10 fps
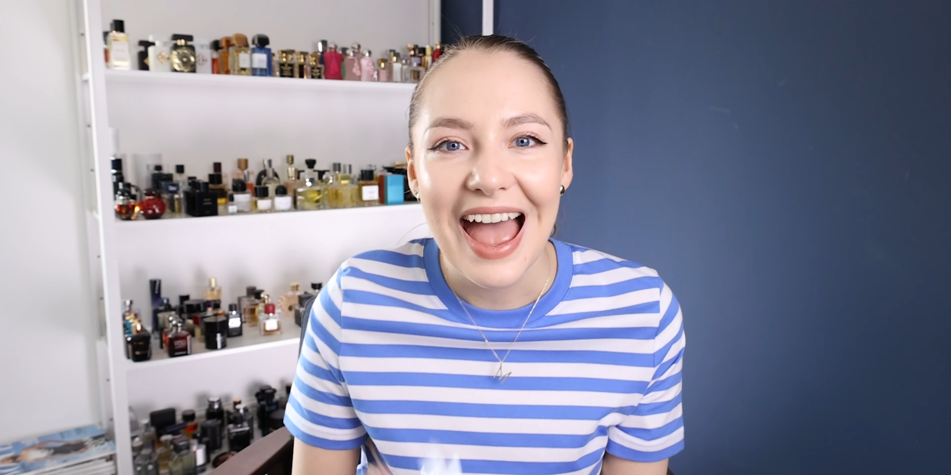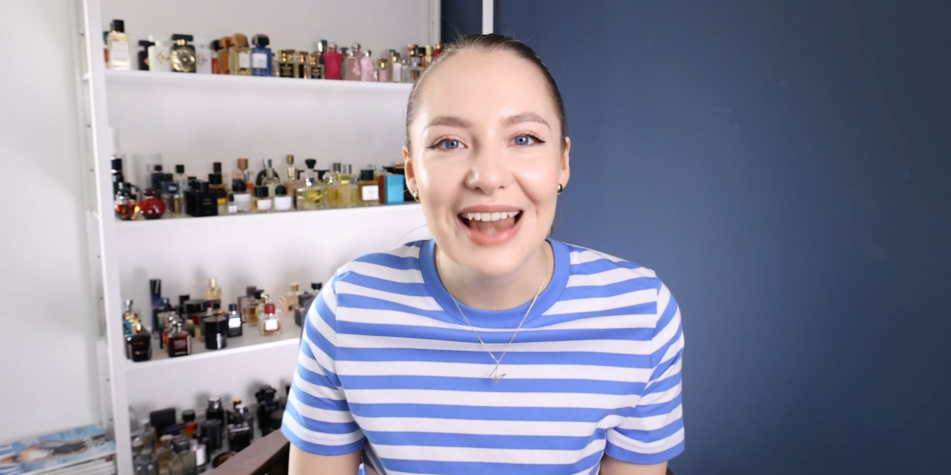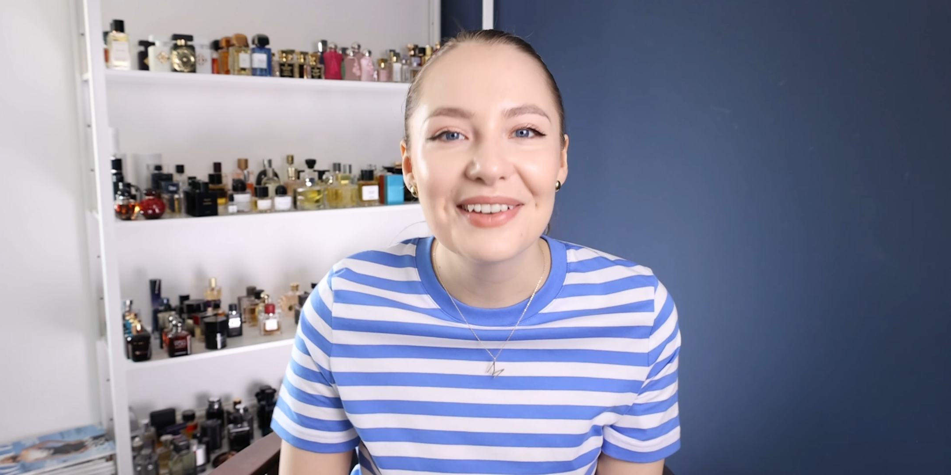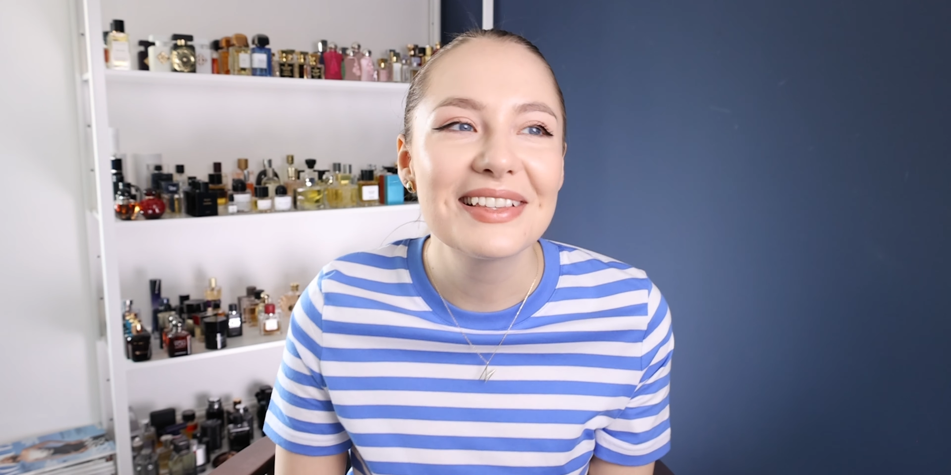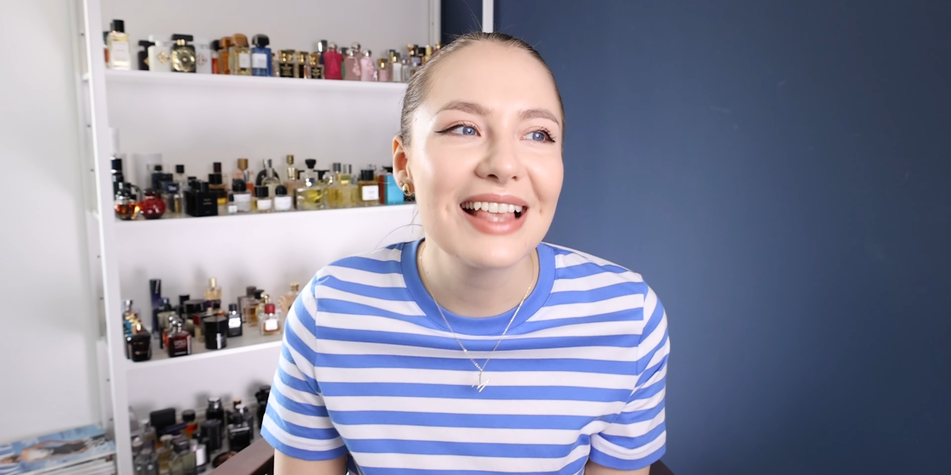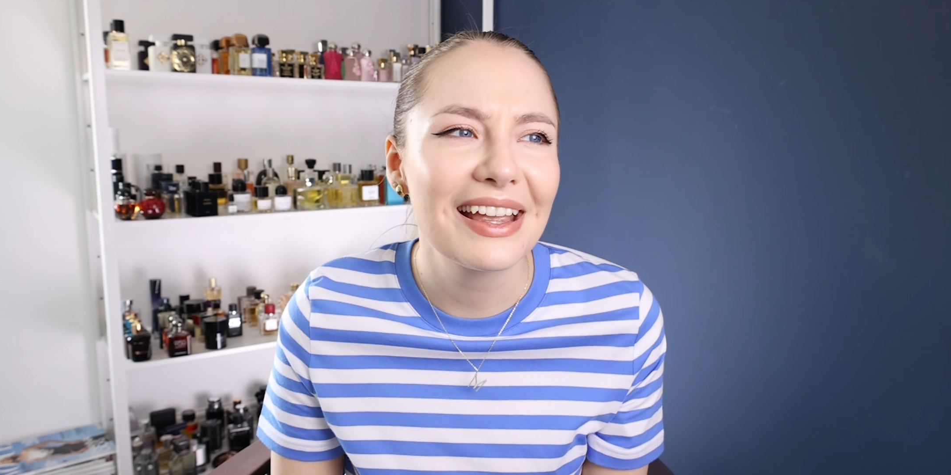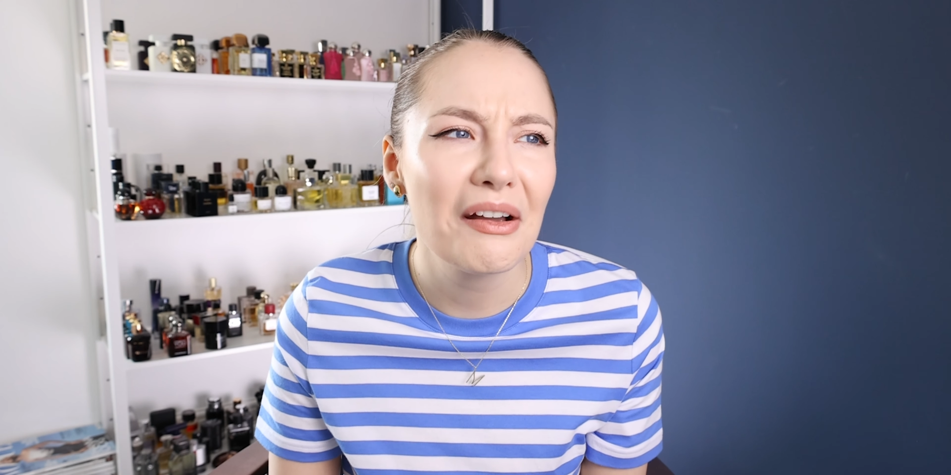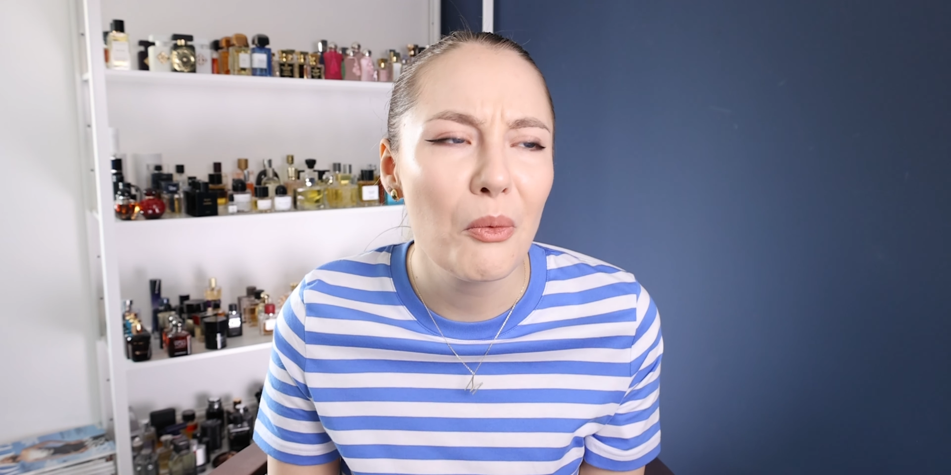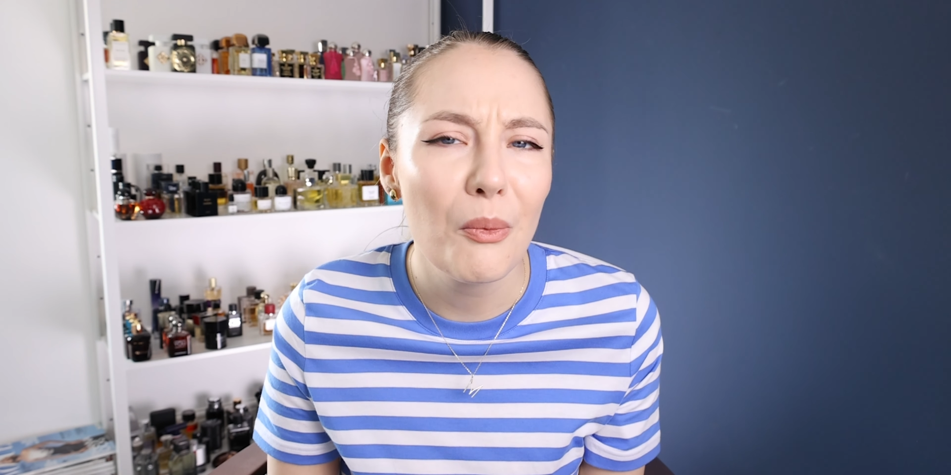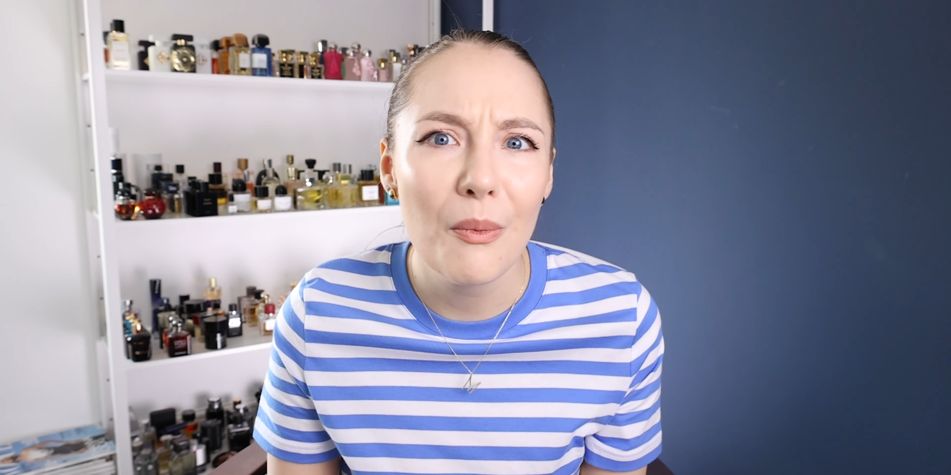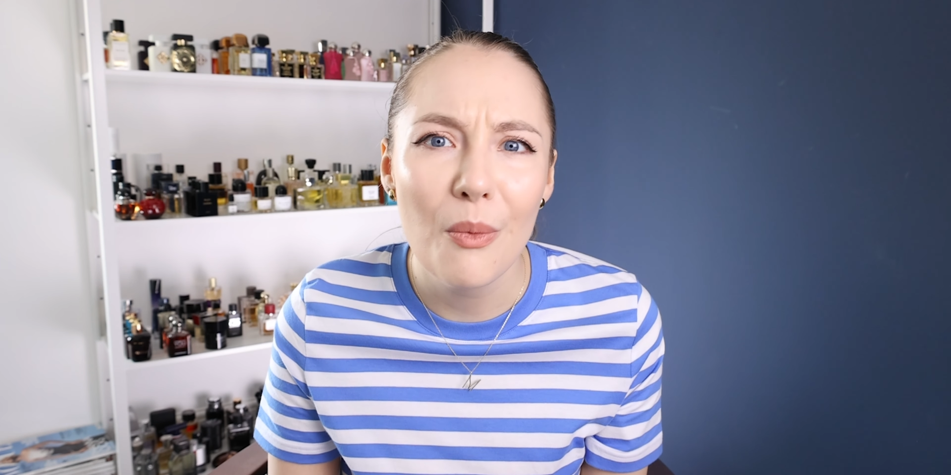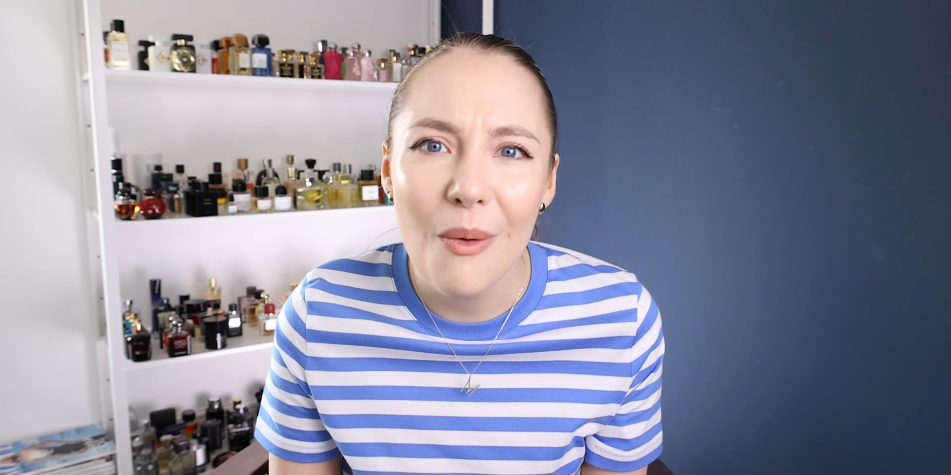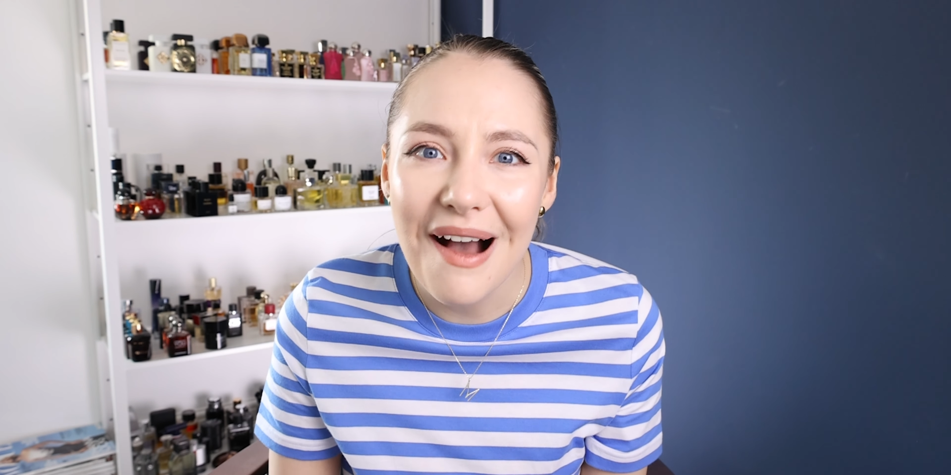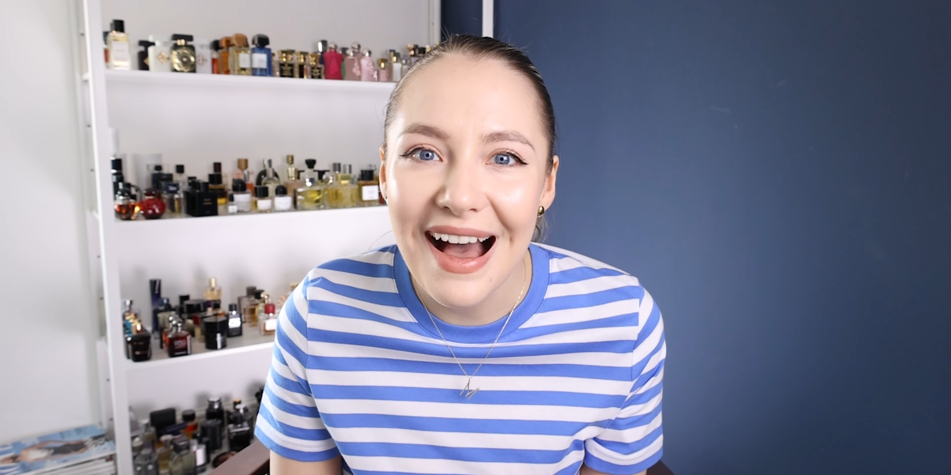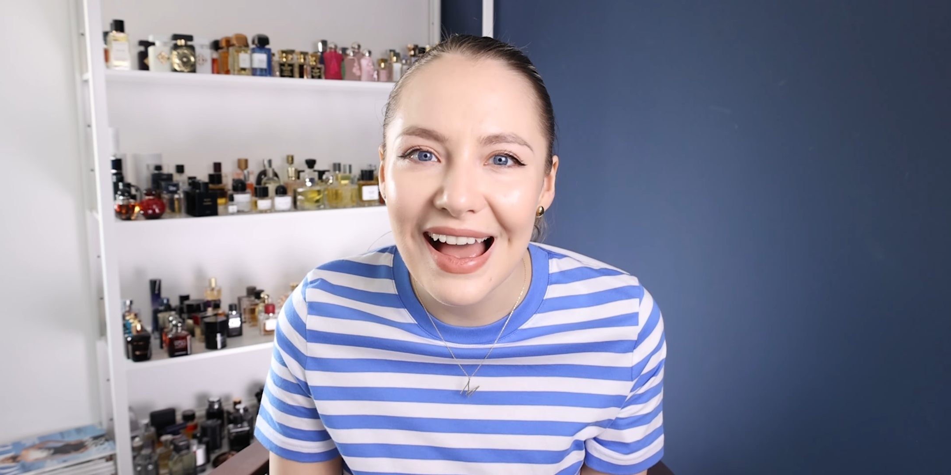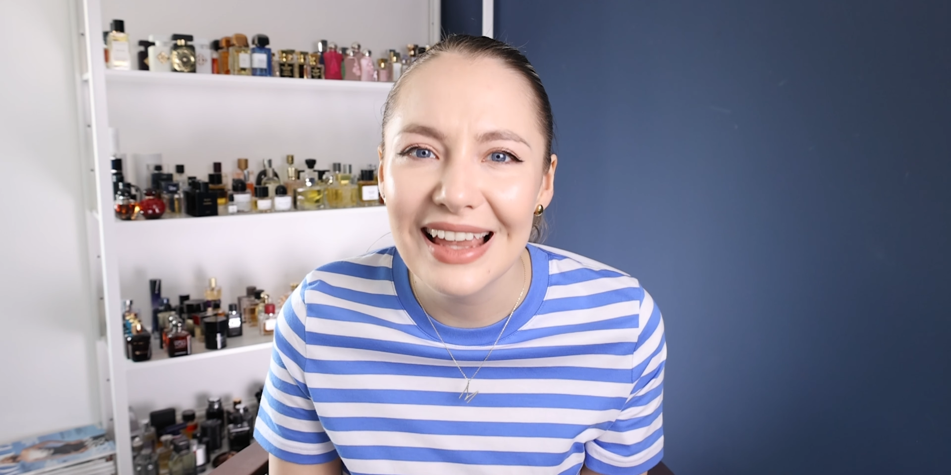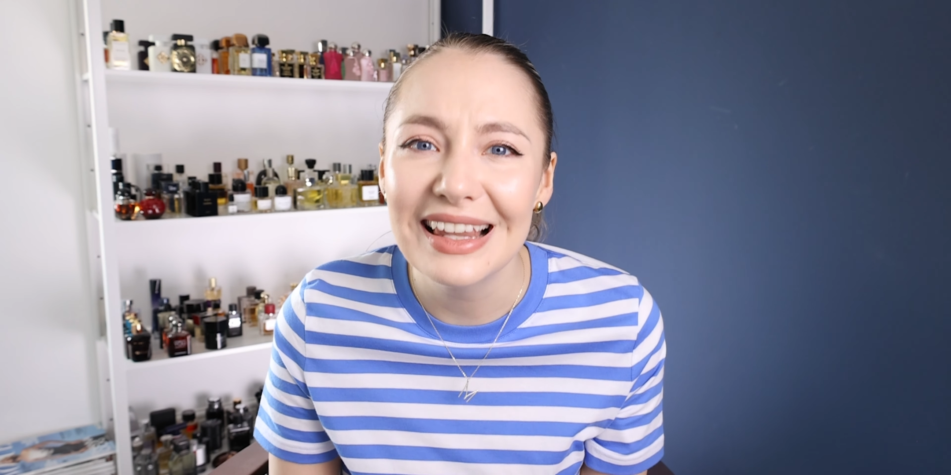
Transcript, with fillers: And I was like, why?